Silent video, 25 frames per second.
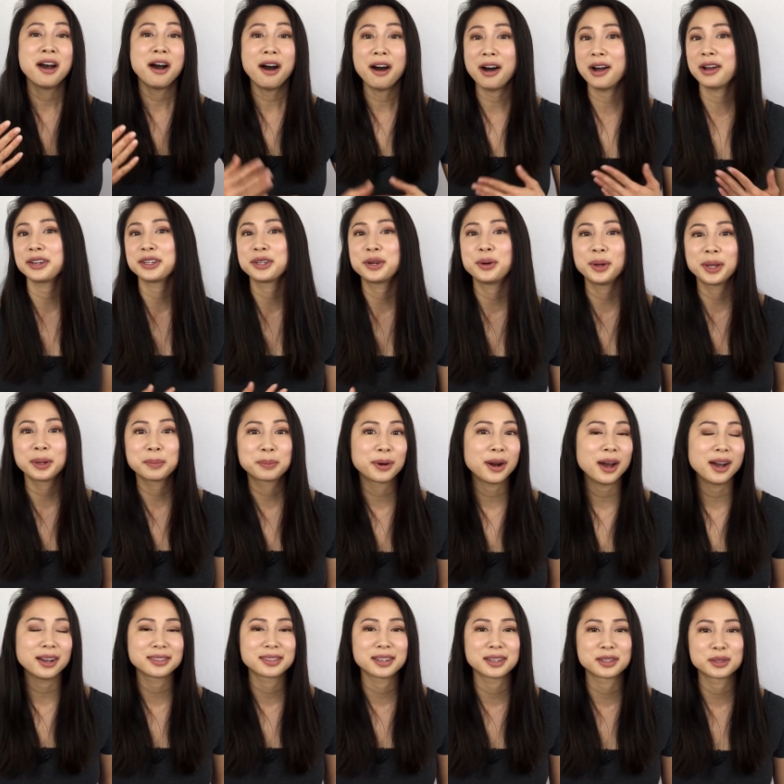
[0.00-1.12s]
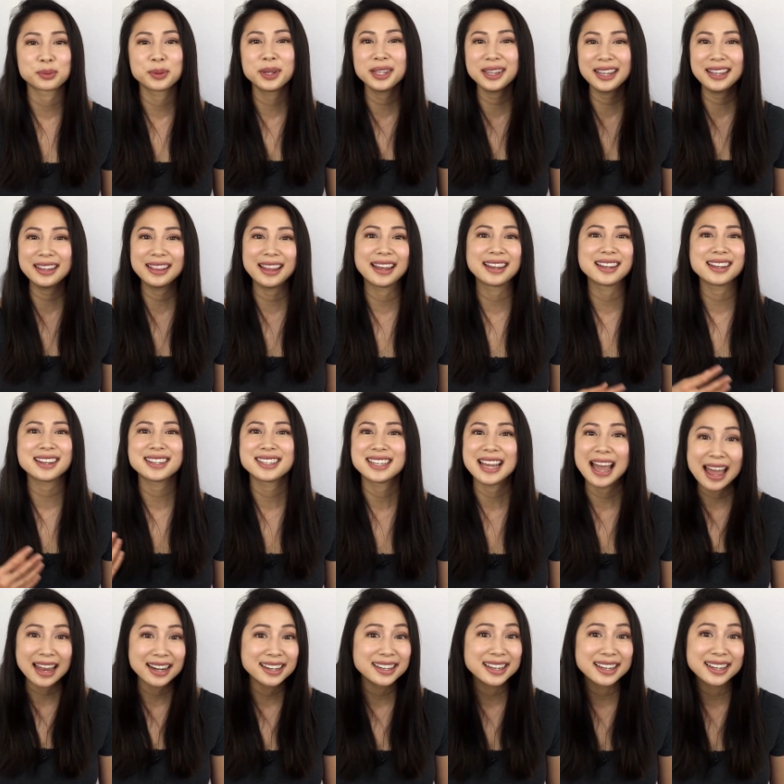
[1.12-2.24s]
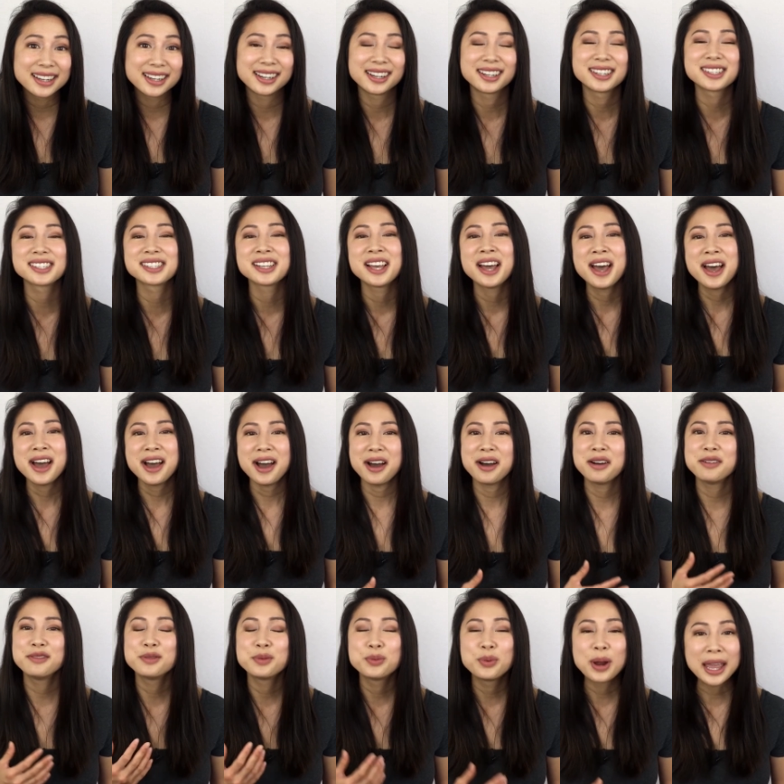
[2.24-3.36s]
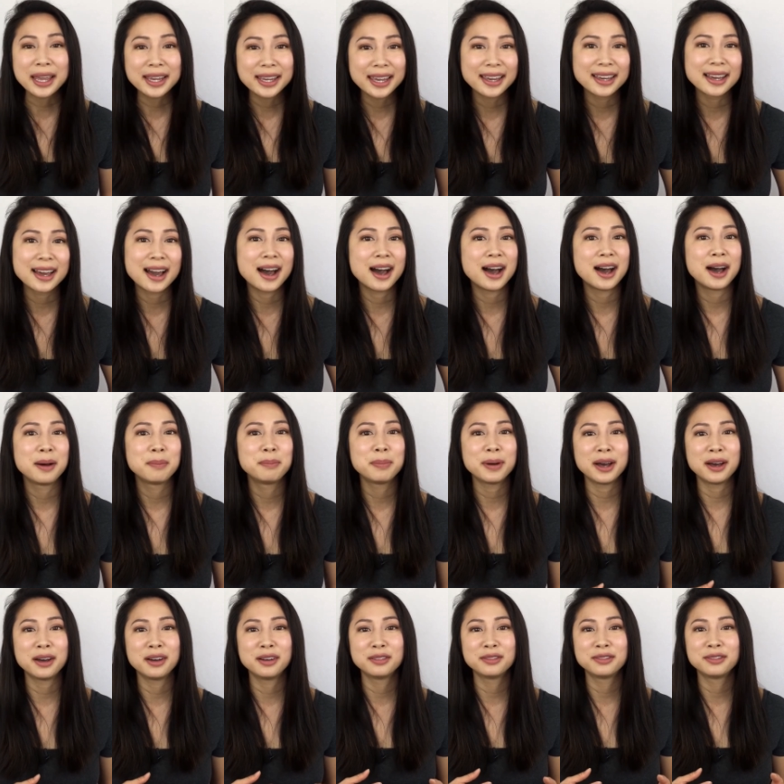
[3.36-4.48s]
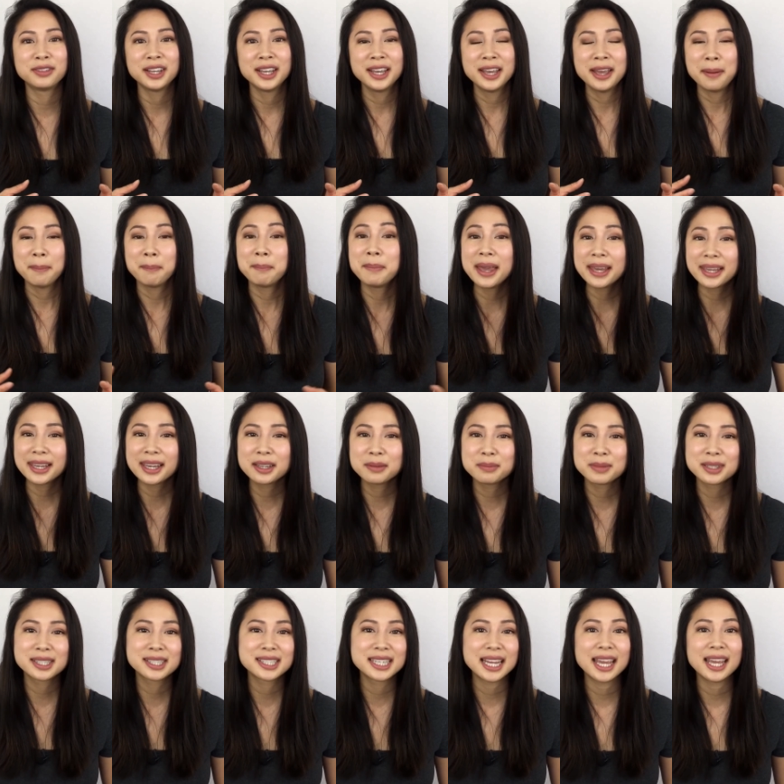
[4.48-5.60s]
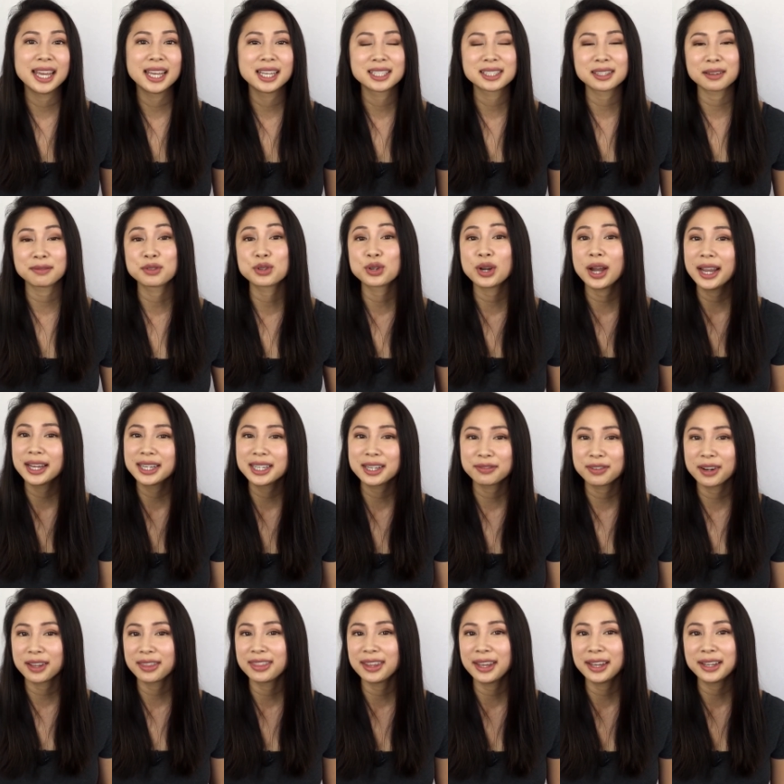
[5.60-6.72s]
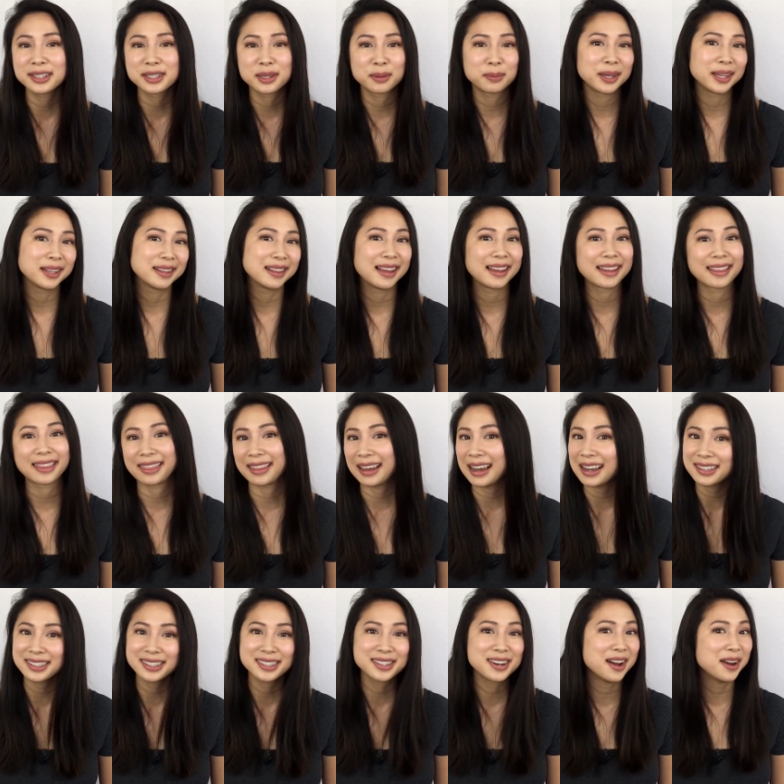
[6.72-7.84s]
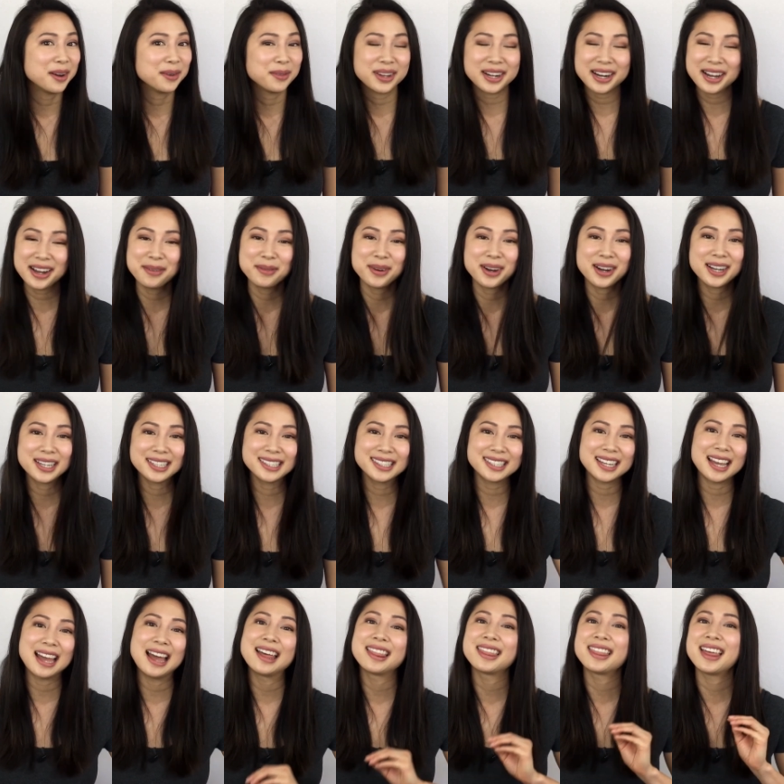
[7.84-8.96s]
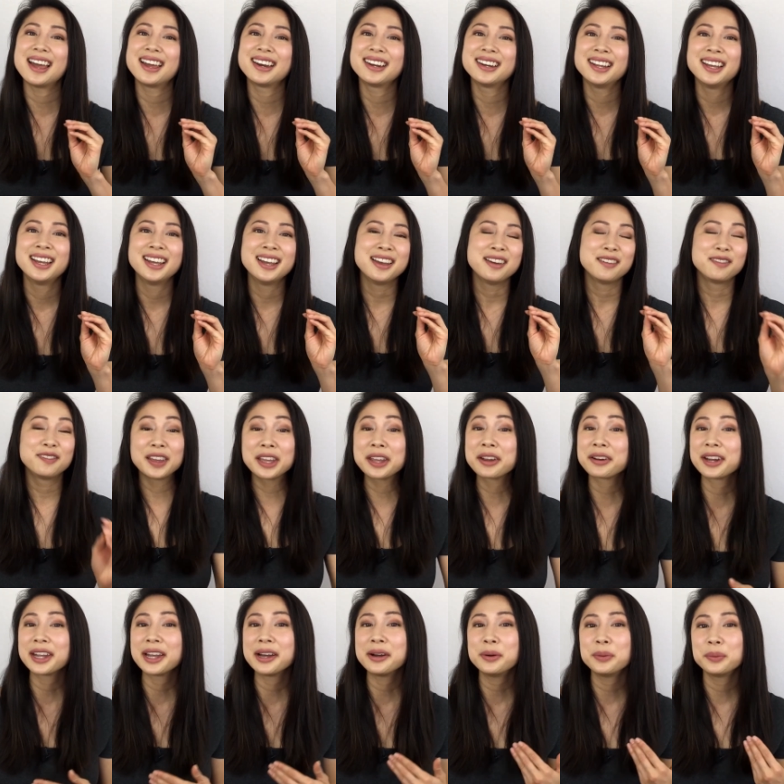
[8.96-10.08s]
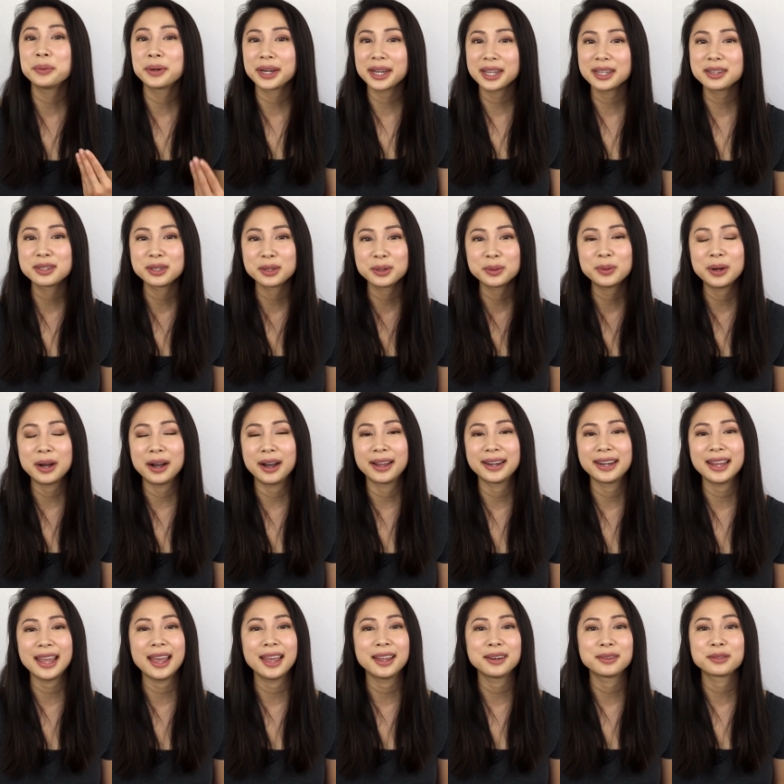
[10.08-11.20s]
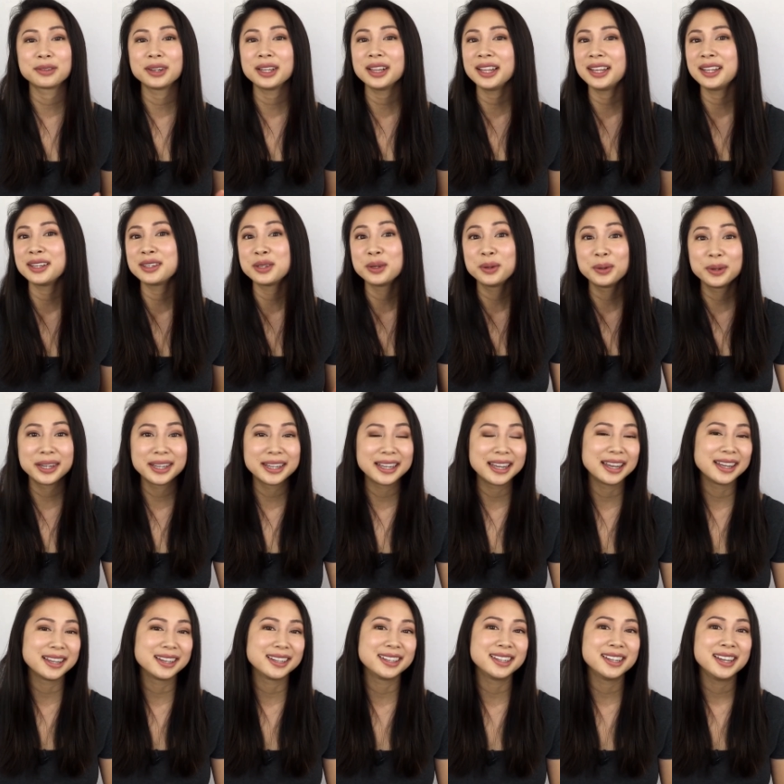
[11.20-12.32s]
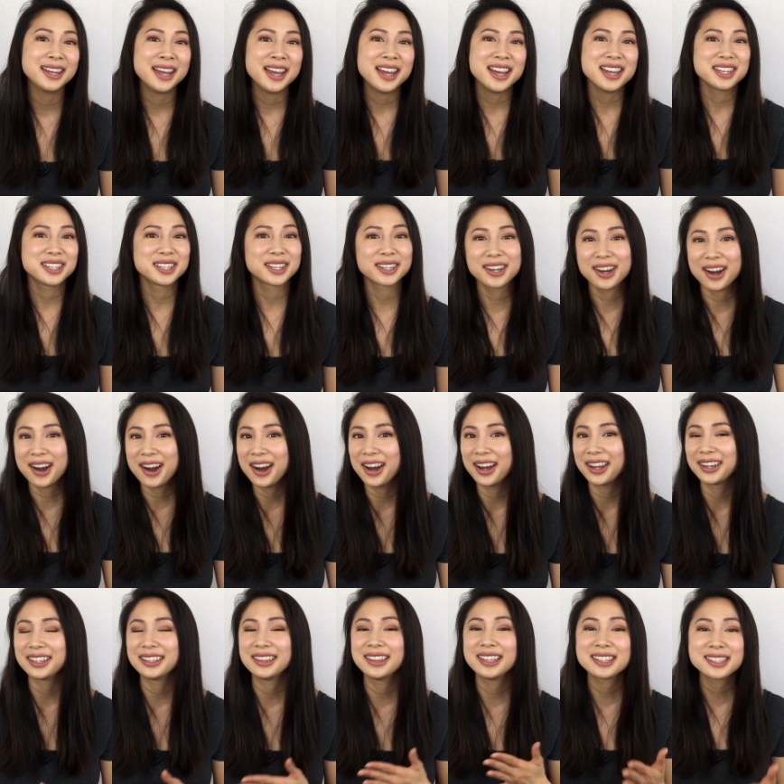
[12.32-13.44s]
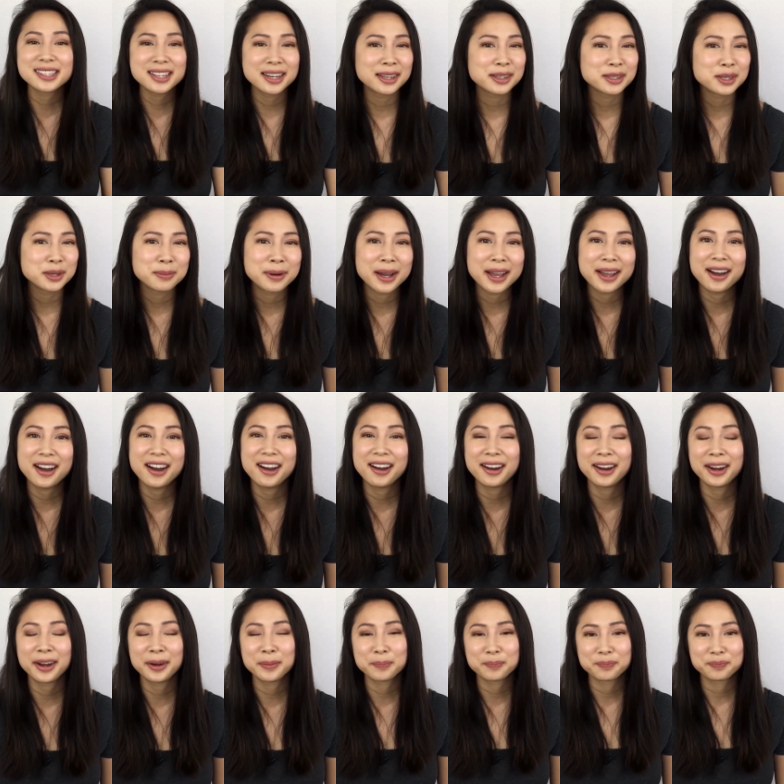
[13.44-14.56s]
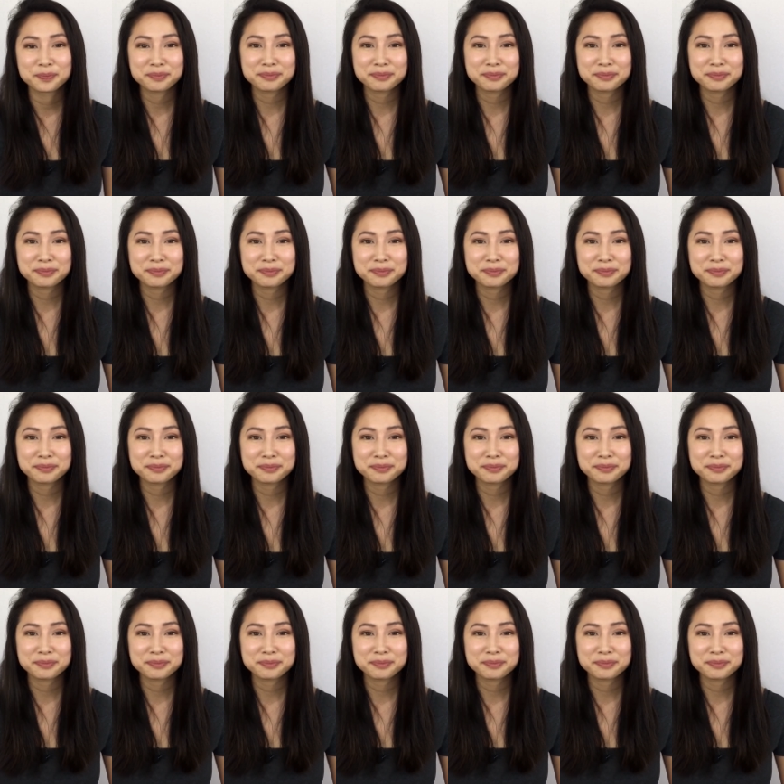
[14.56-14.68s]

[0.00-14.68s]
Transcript: ongoing process, really like 10 years of waking up, of making mistakes, of trying different things and being like, that's not what I want, and then figuring out what I do want and really tuning in to God and listening to my heart.